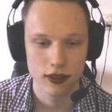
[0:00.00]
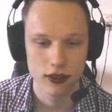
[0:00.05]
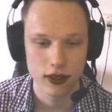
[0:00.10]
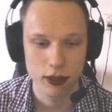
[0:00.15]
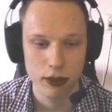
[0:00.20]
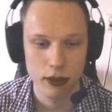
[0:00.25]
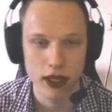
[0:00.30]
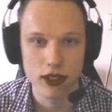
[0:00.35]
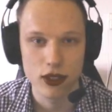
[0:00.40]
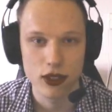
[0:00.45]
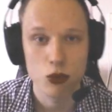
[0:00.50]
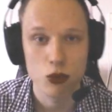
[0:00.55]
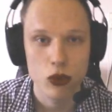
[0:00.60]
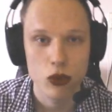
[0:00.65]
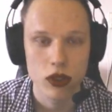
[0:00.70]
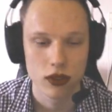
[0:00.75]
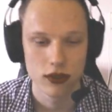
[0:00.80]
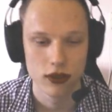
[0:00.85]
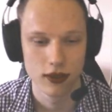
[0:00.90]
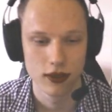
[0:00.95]
Depends.
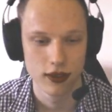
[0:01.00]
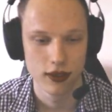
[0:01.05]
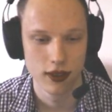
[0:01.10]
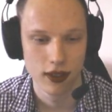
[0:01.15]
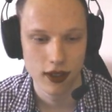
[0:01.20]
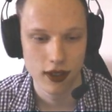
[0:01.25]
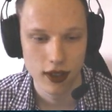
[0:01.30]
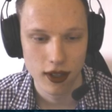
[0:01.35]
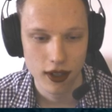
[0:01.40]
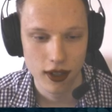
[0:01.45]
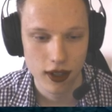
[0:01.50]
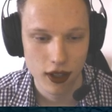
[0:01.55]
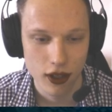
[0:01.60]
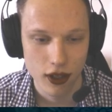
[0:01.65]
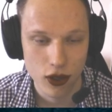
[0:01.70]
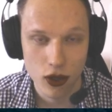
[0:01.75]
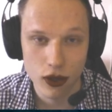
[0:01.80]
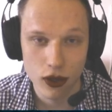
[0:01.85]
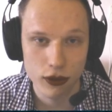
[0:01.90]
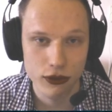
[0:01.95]

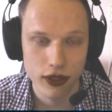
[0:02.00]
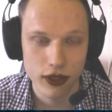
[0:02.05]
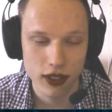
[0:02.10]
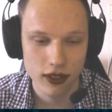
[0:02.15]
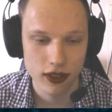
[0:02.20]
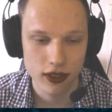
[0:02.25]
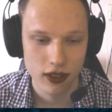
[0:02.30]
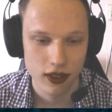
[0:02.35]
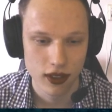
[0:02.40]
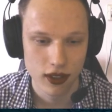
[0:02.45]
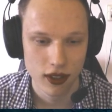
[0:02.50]
Girlfriend